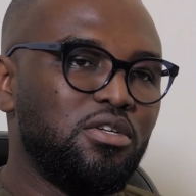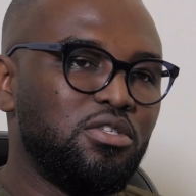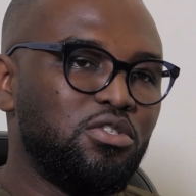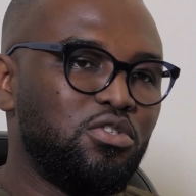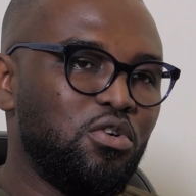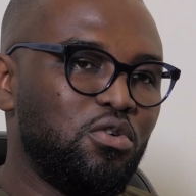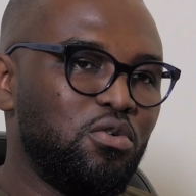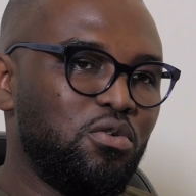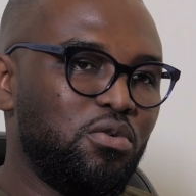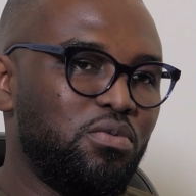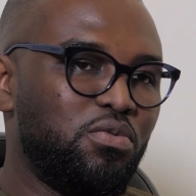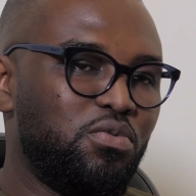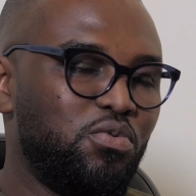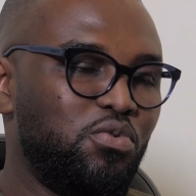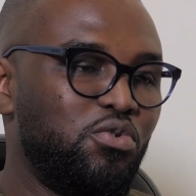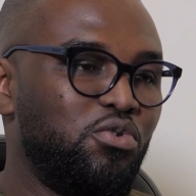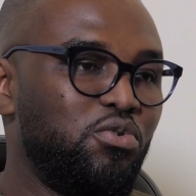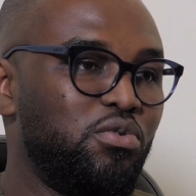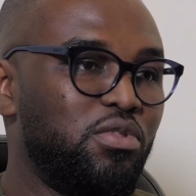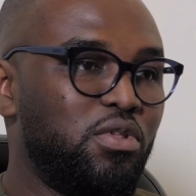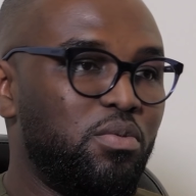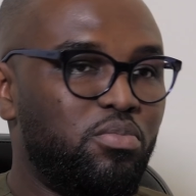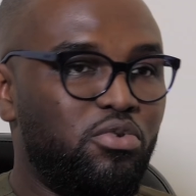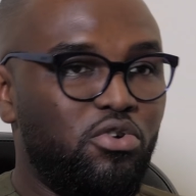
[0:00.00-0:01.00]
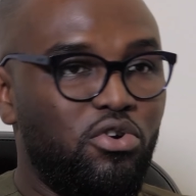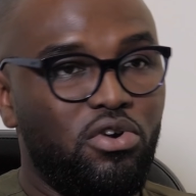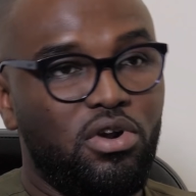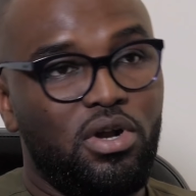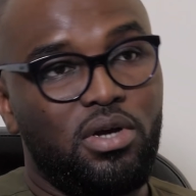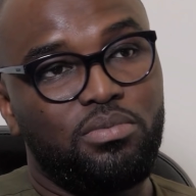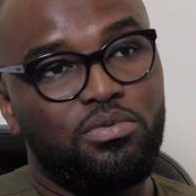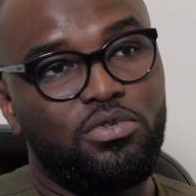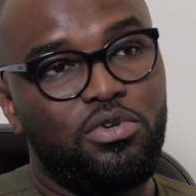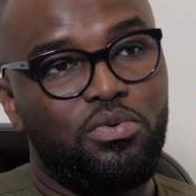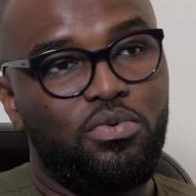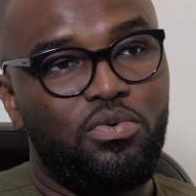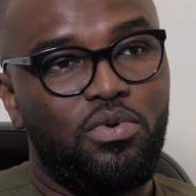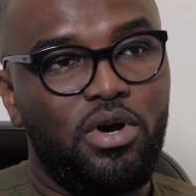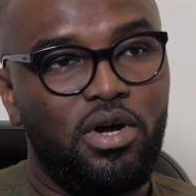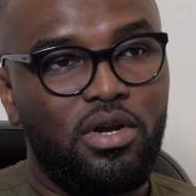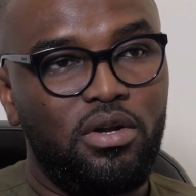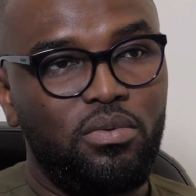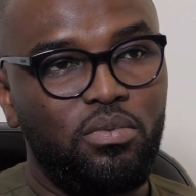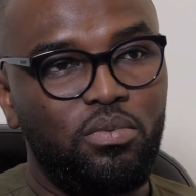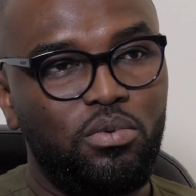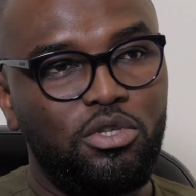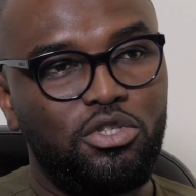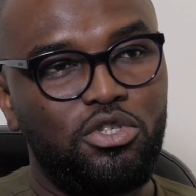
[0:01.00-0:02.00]
So through the programs you
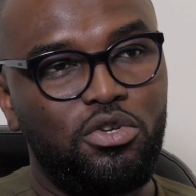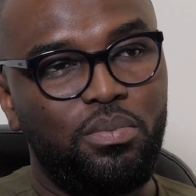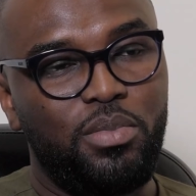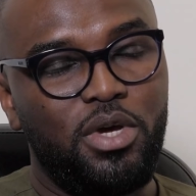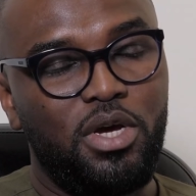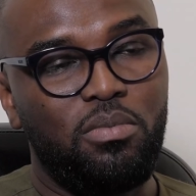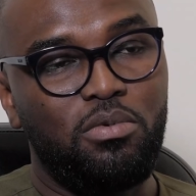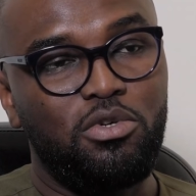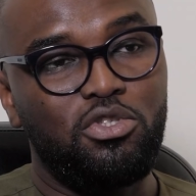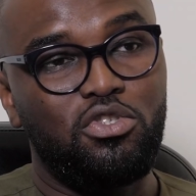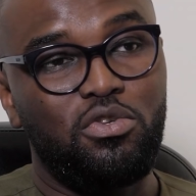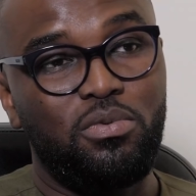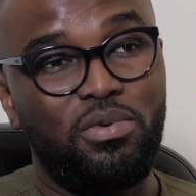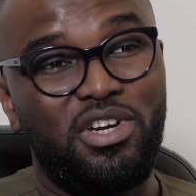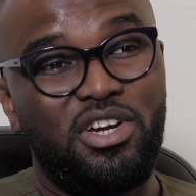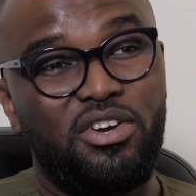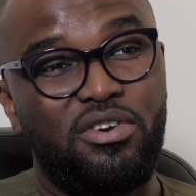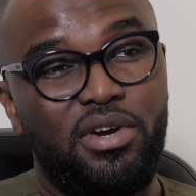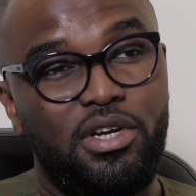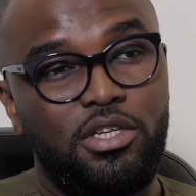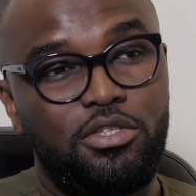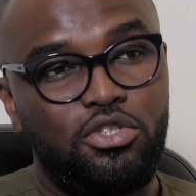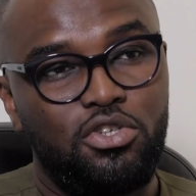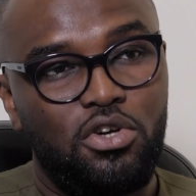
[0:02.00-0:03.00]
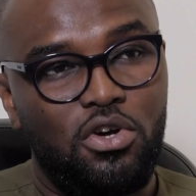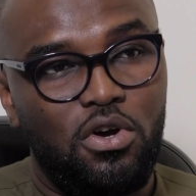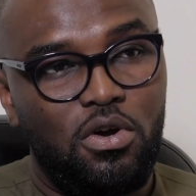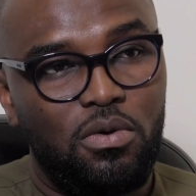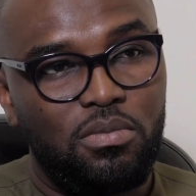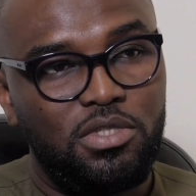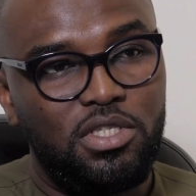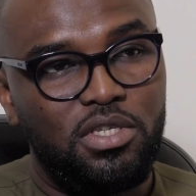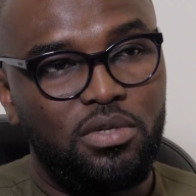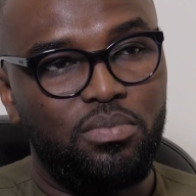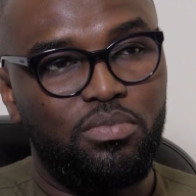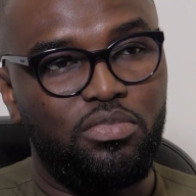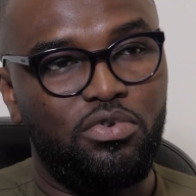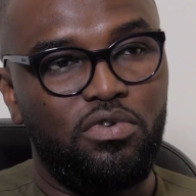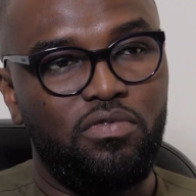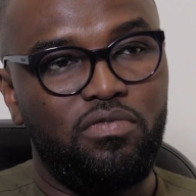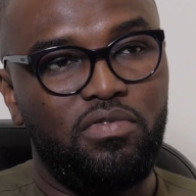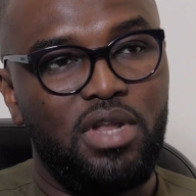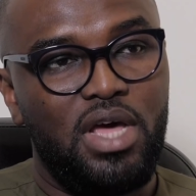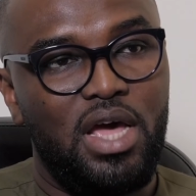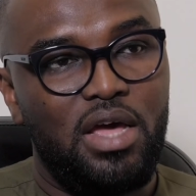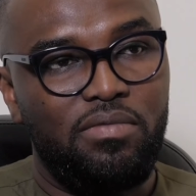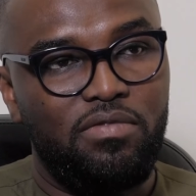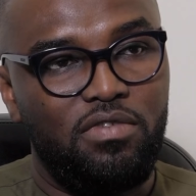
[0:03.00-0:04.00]
run, you should be able to create jobs,
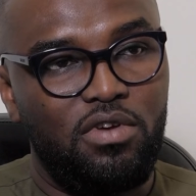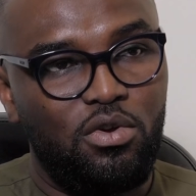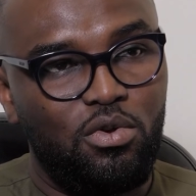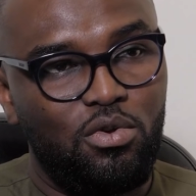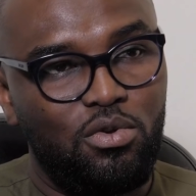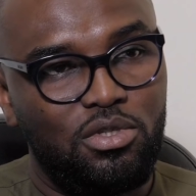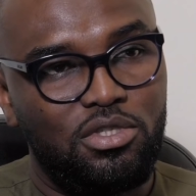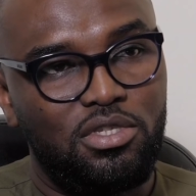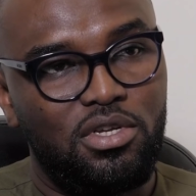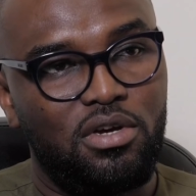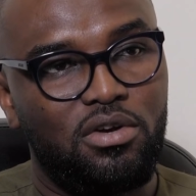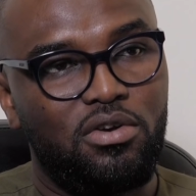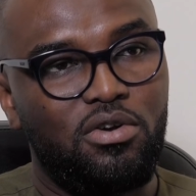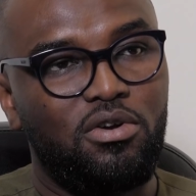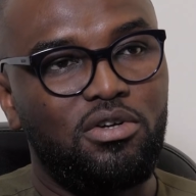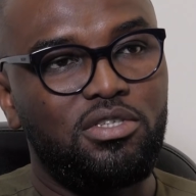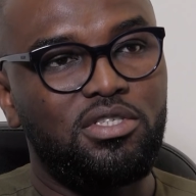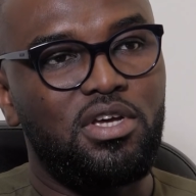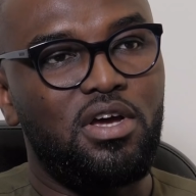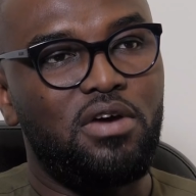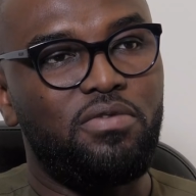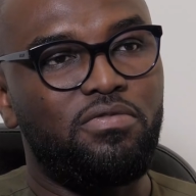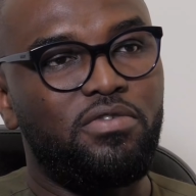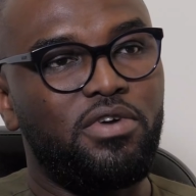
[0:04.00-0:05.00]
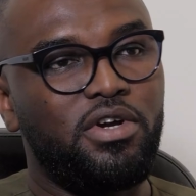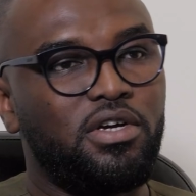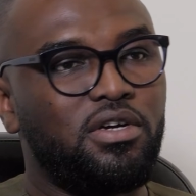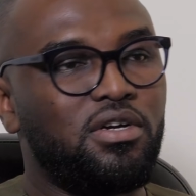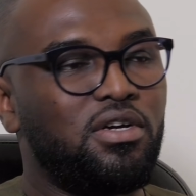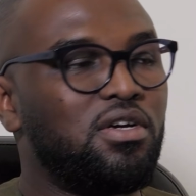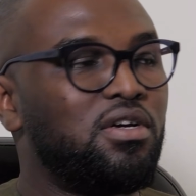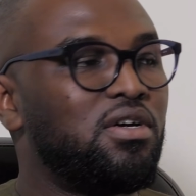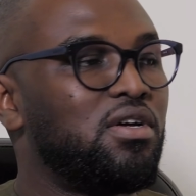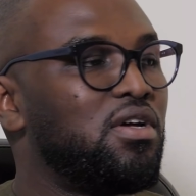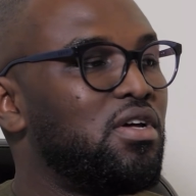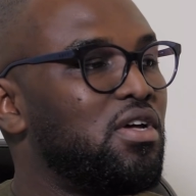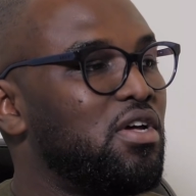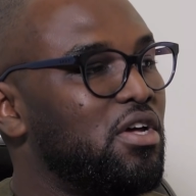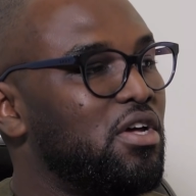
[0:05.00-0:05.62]
improve livelihoods across Africa.